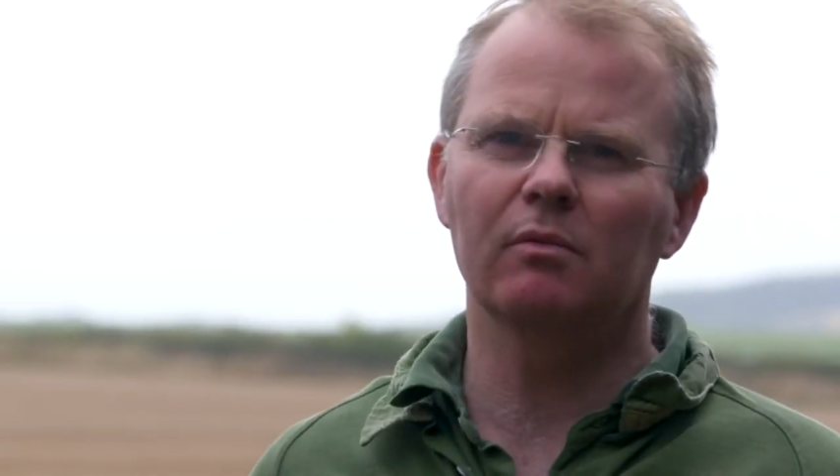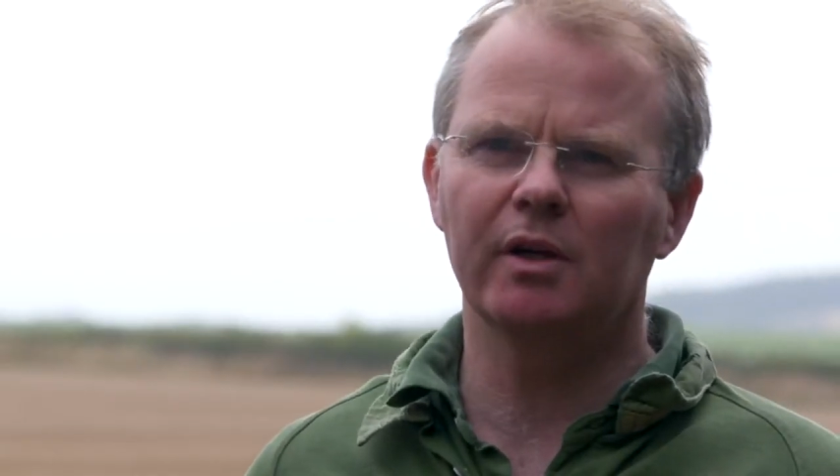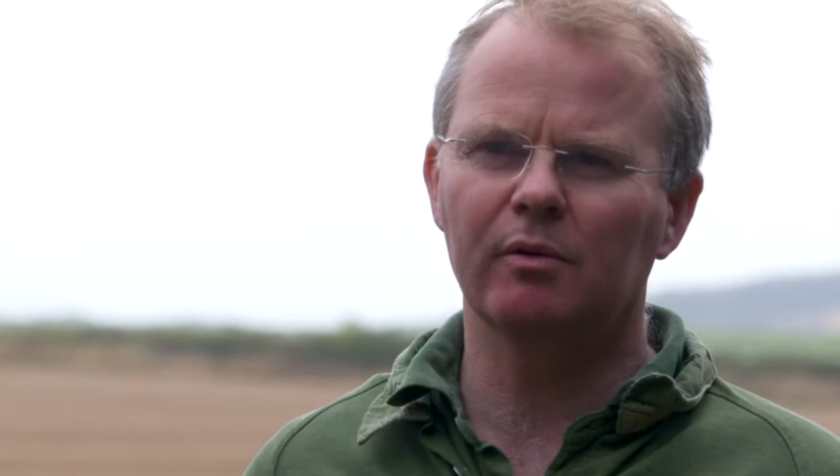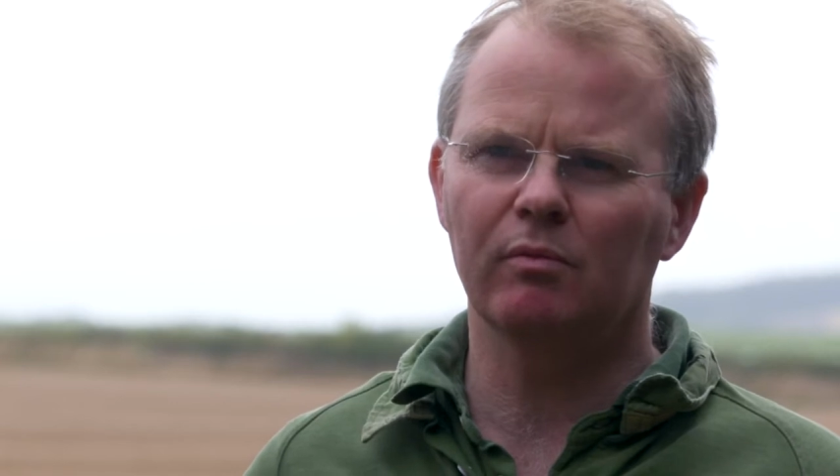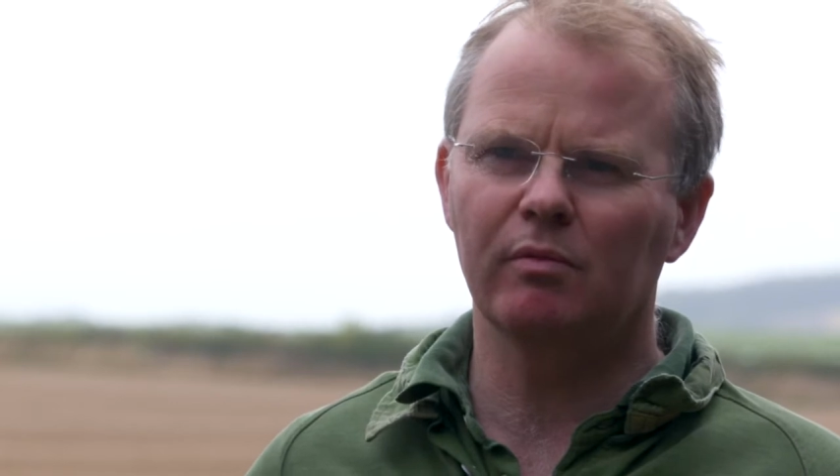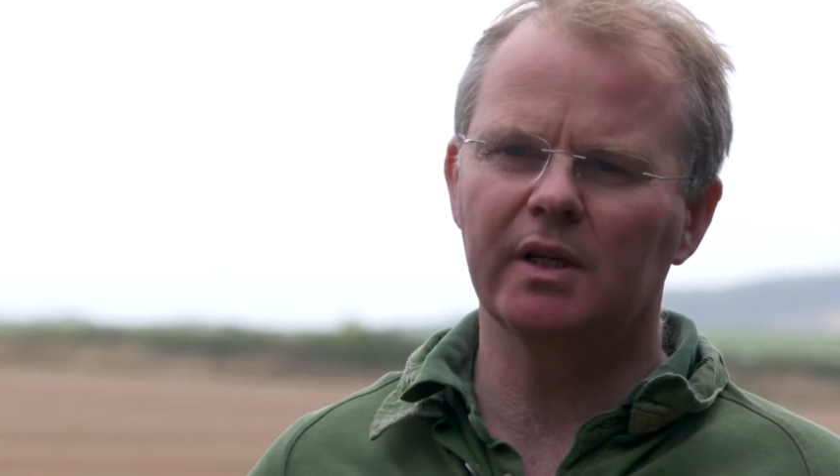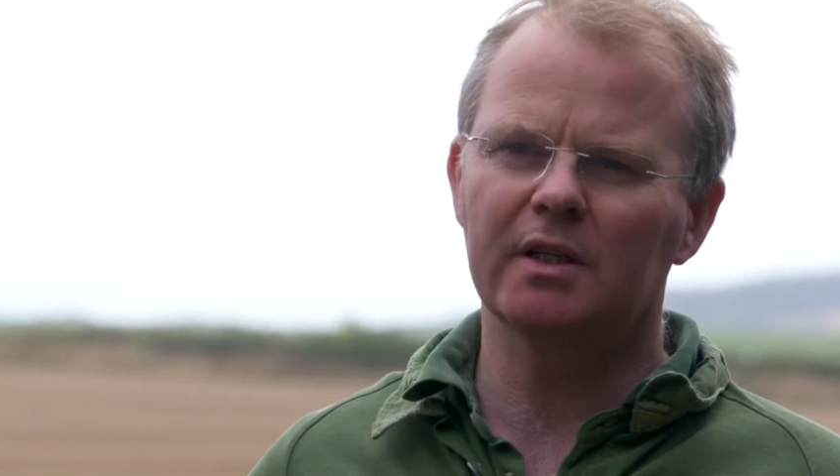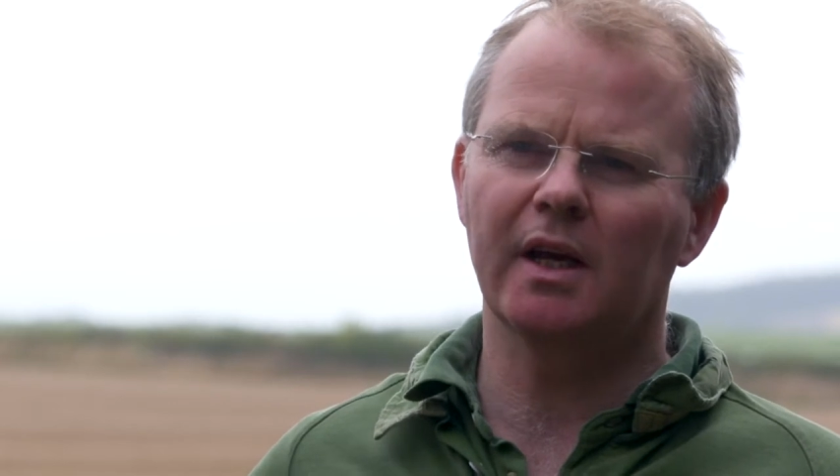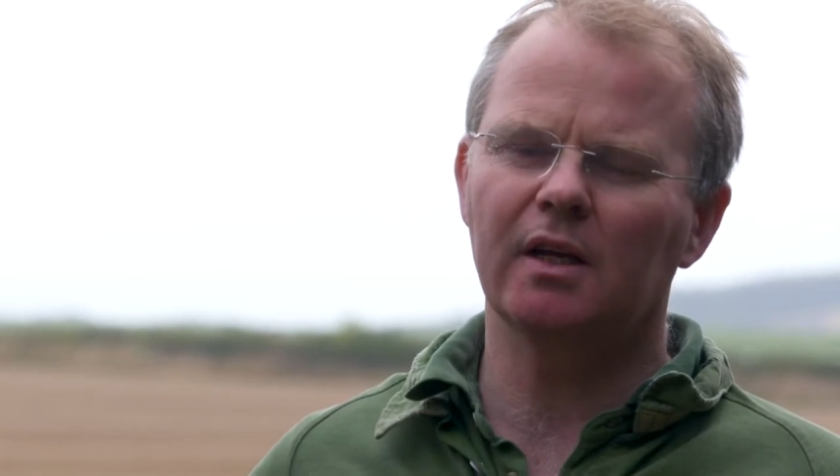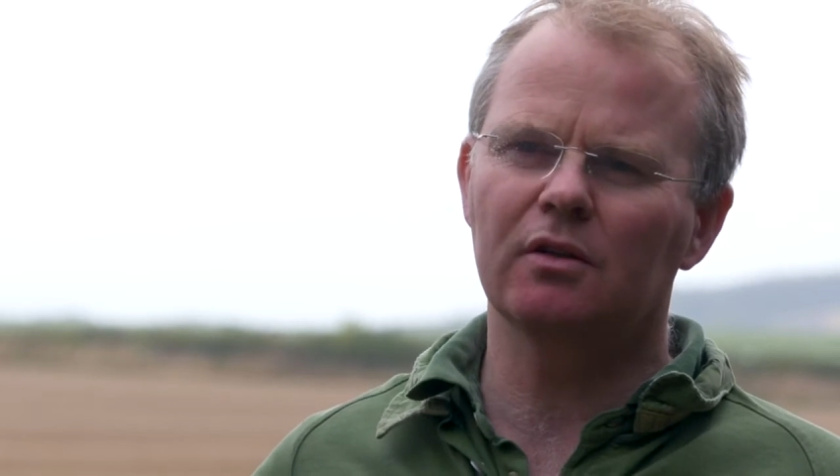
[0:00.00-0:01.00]
we
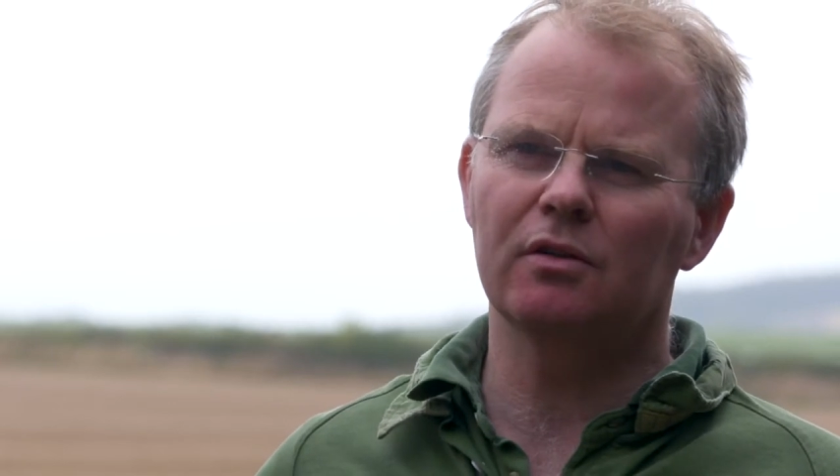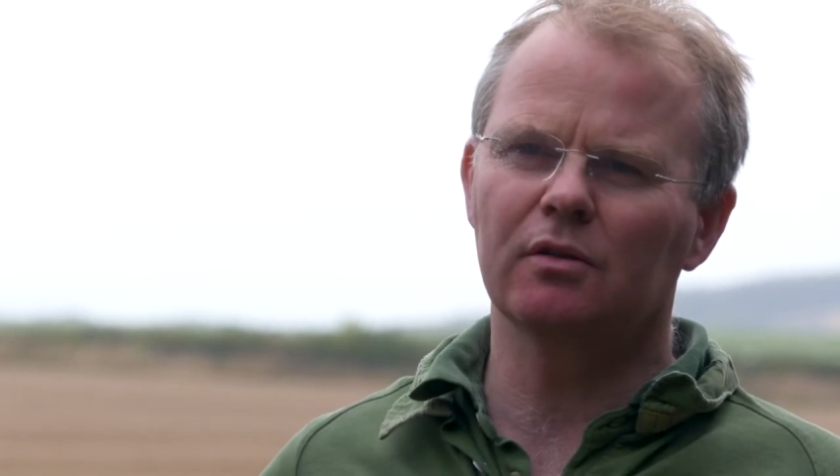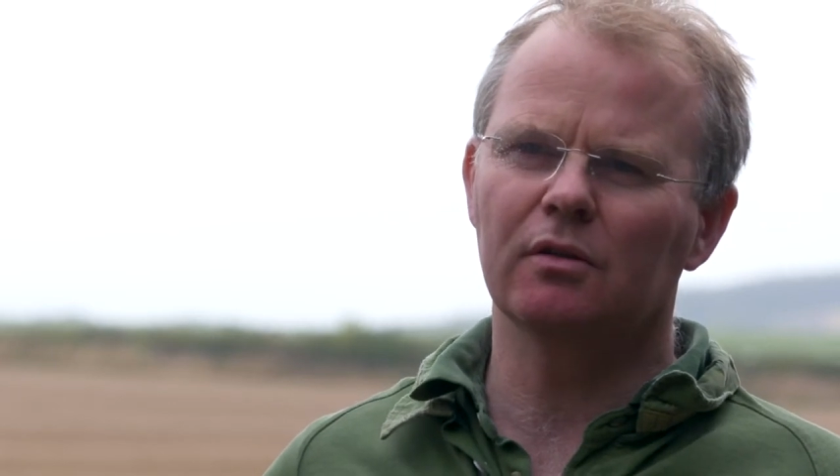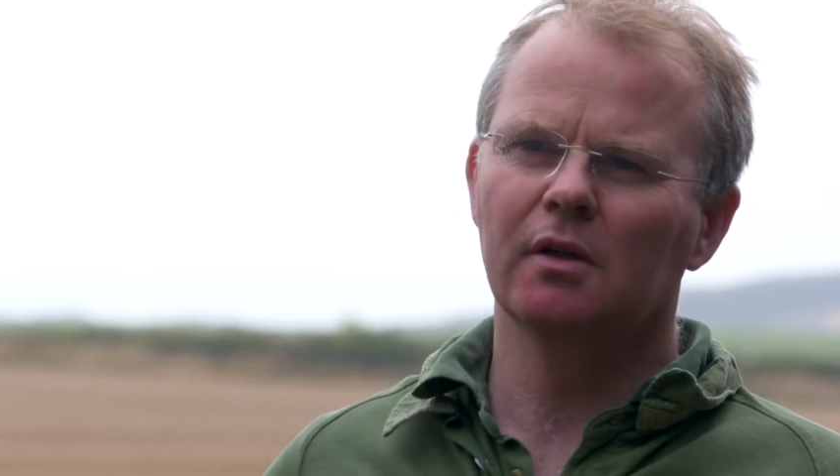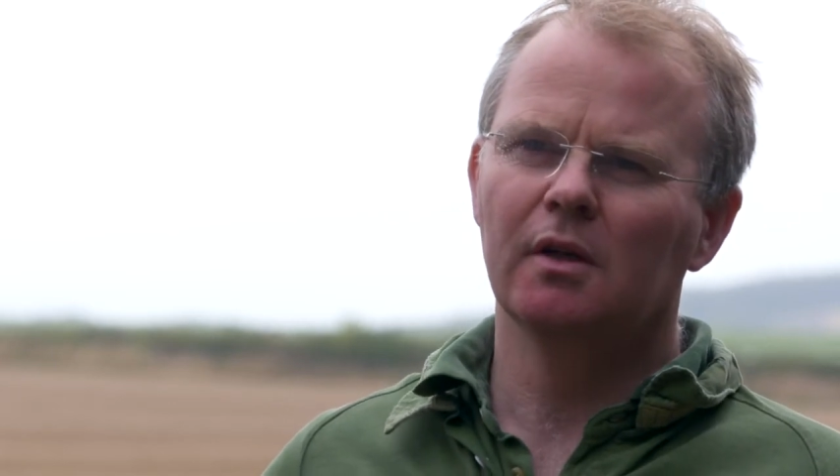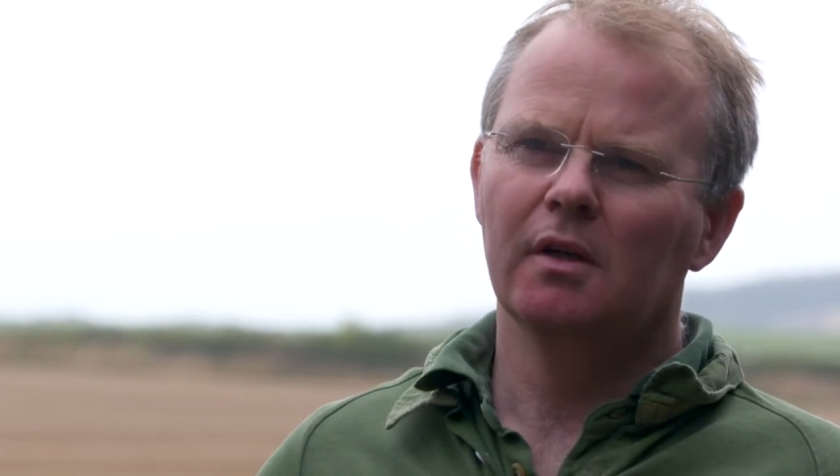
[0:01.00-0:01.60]
intend to